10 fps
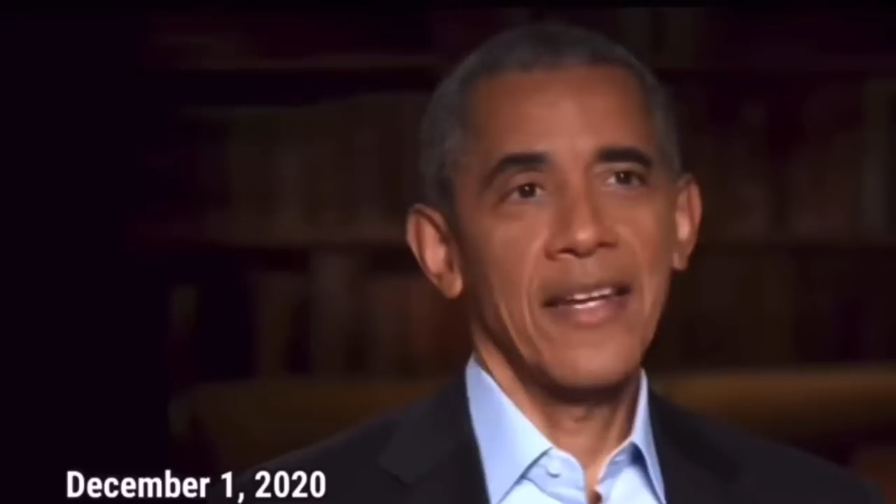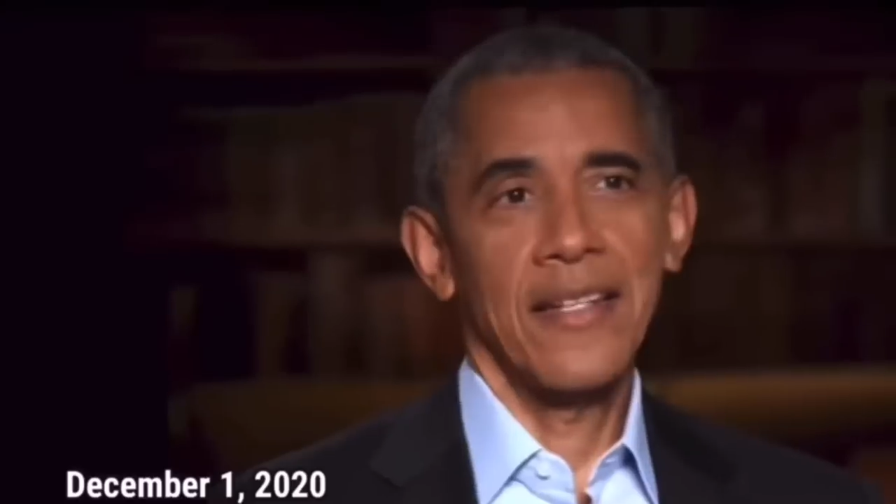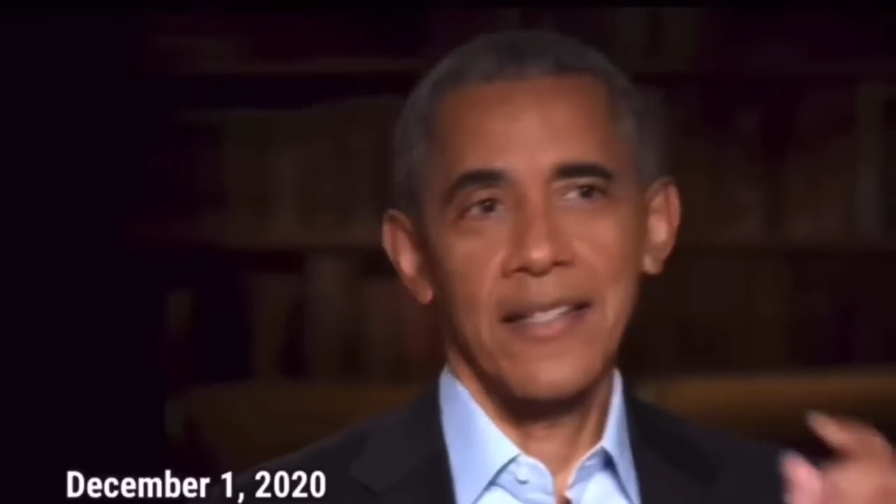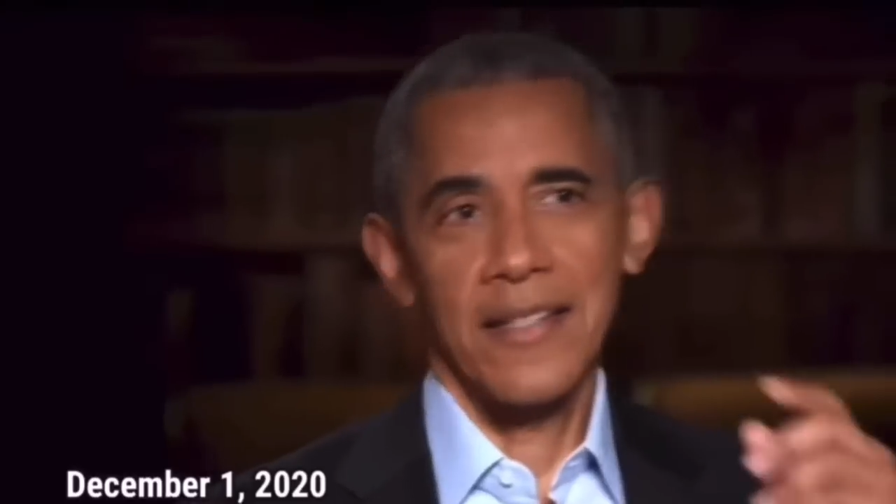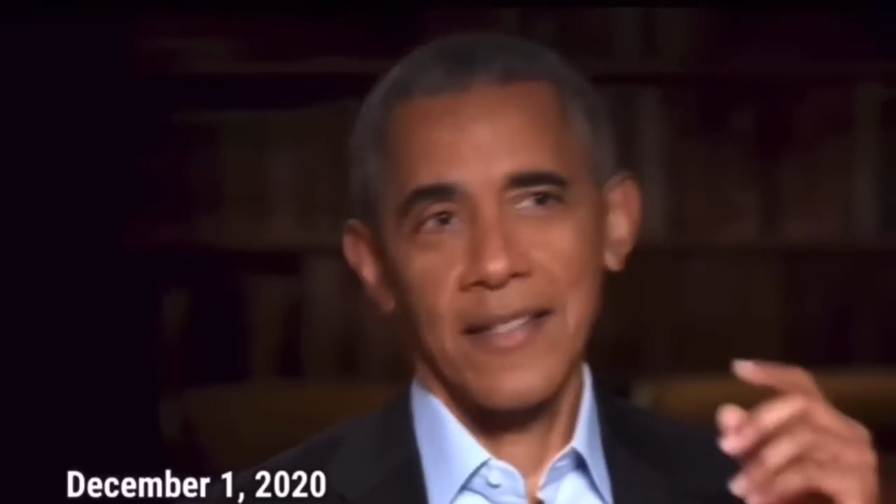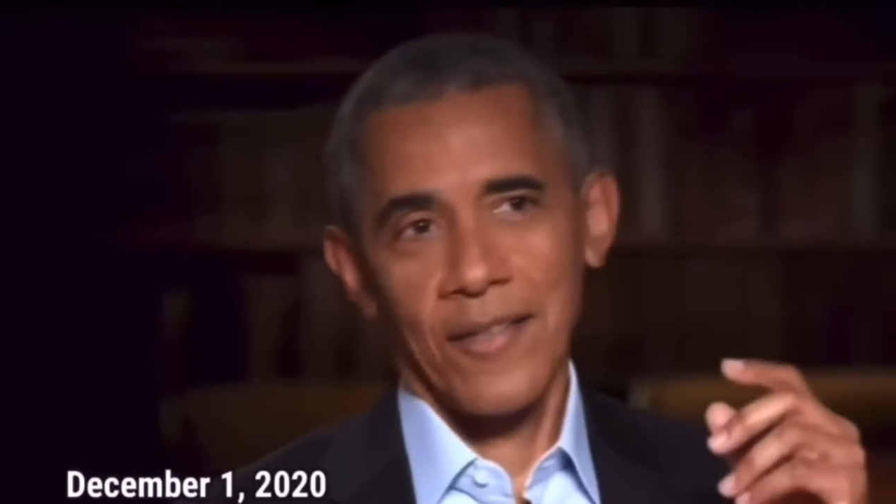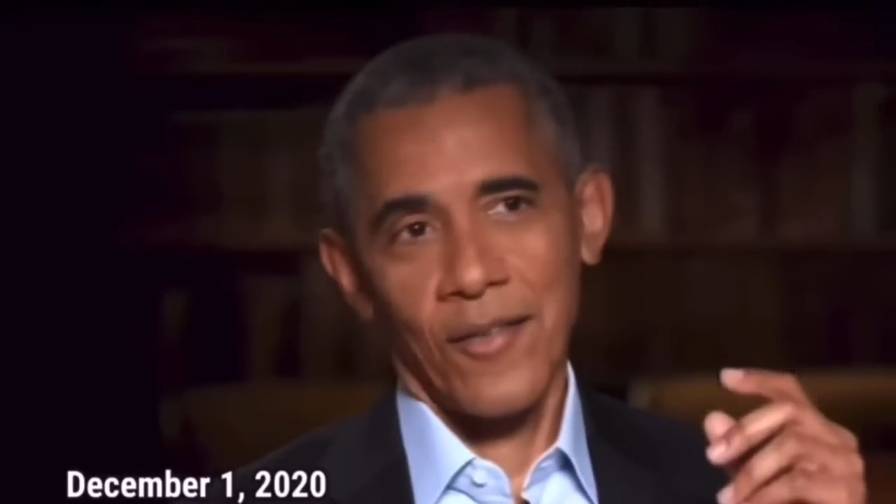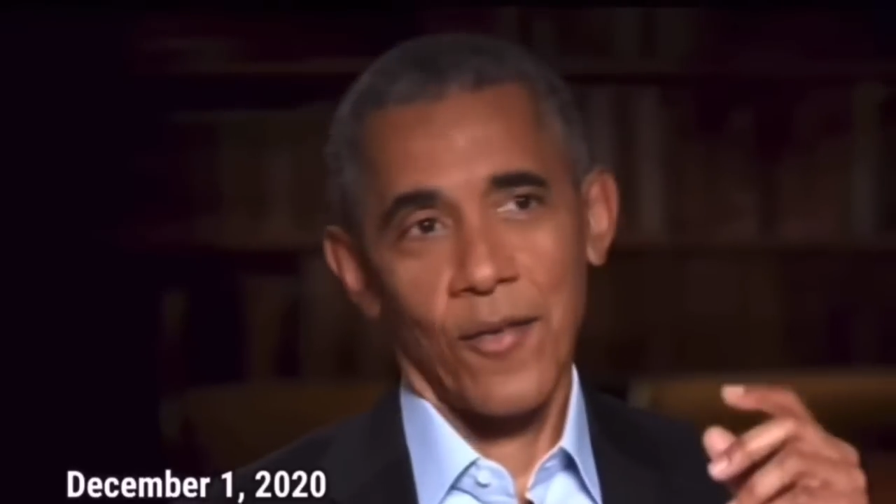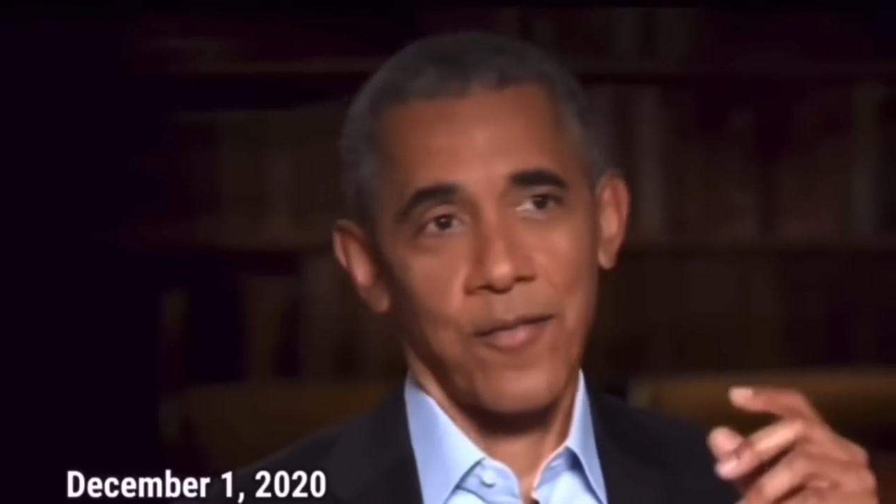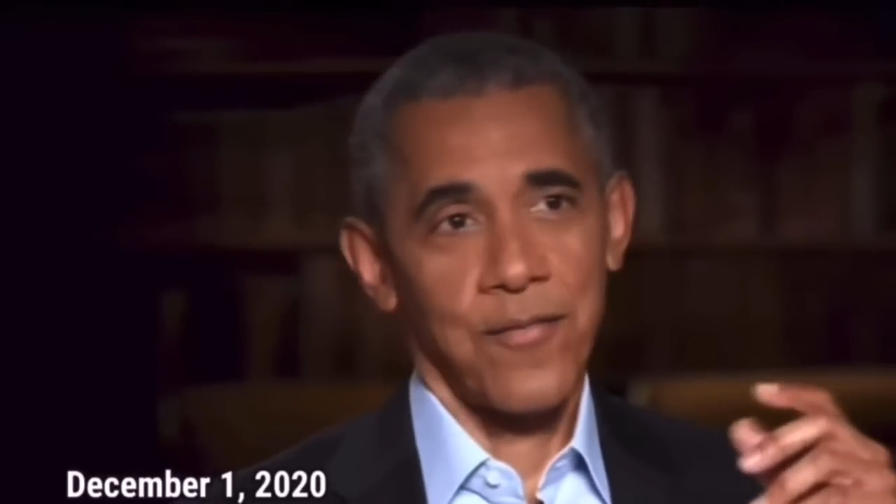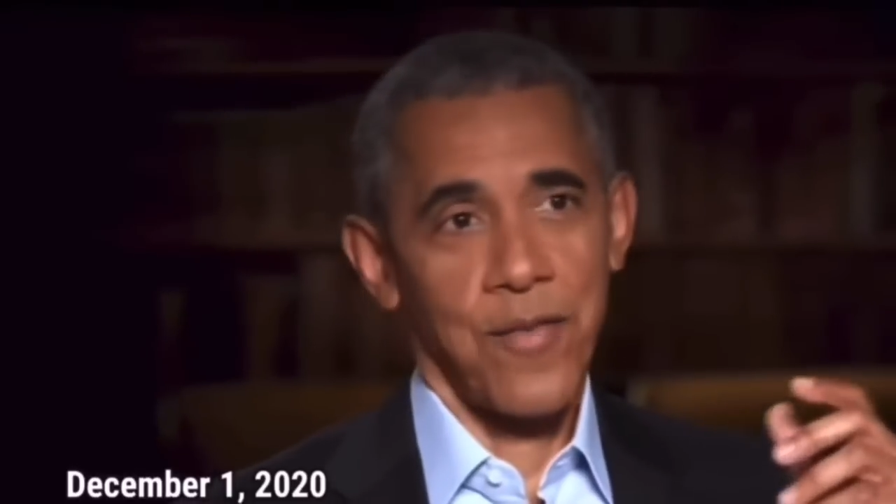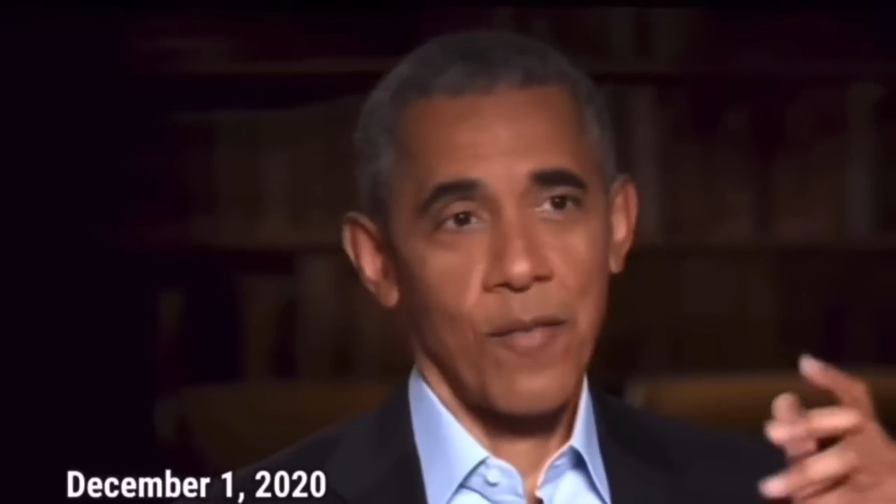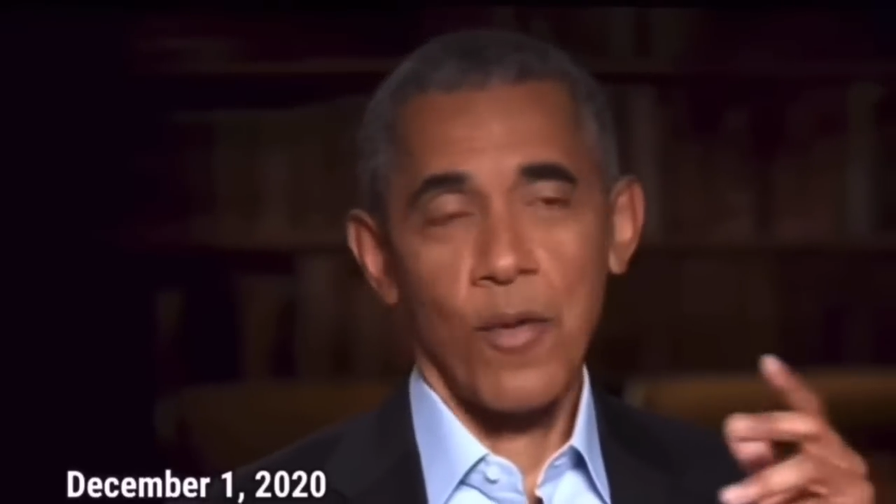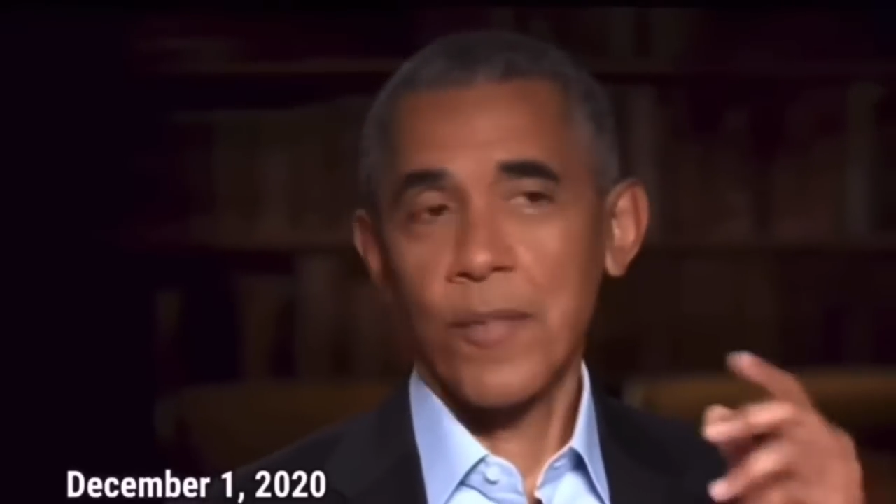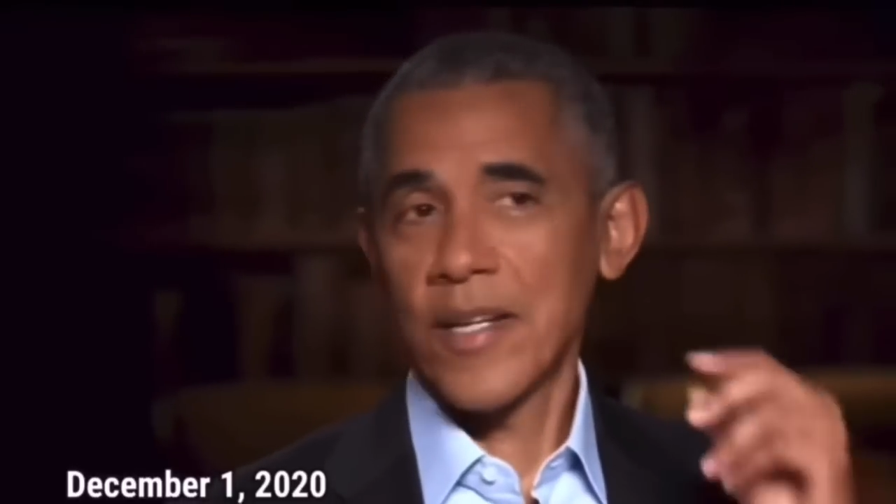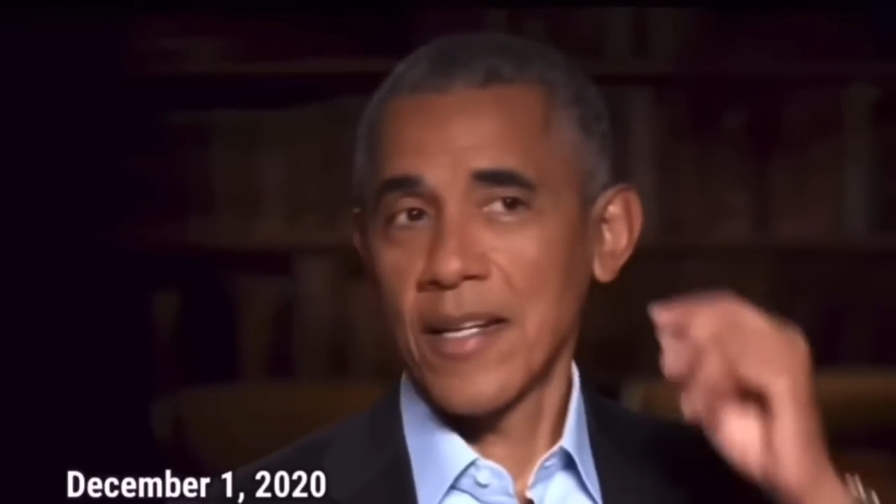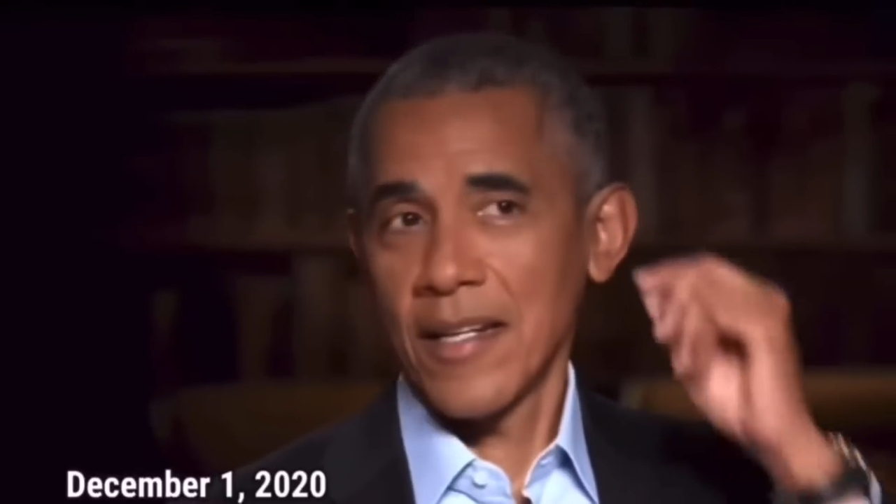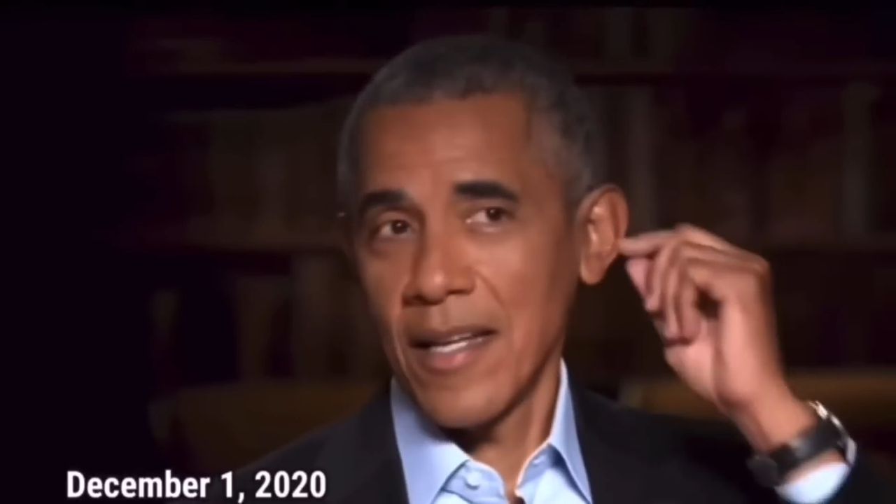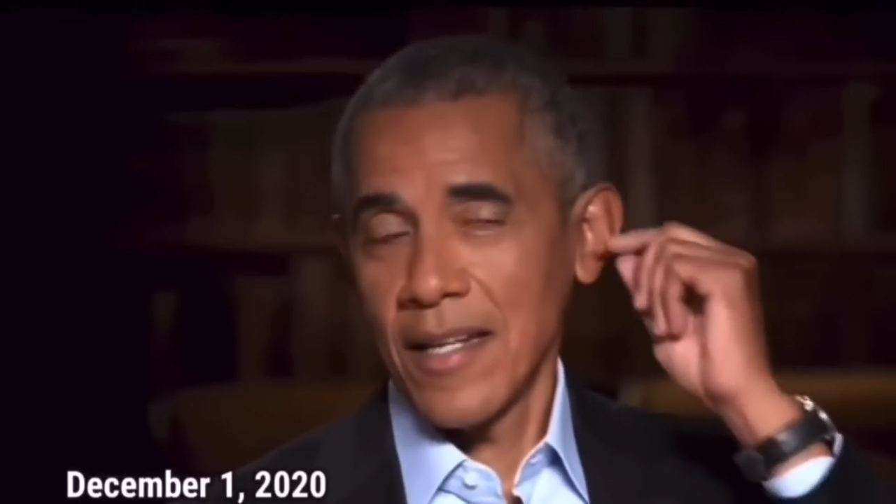man or front woman, and,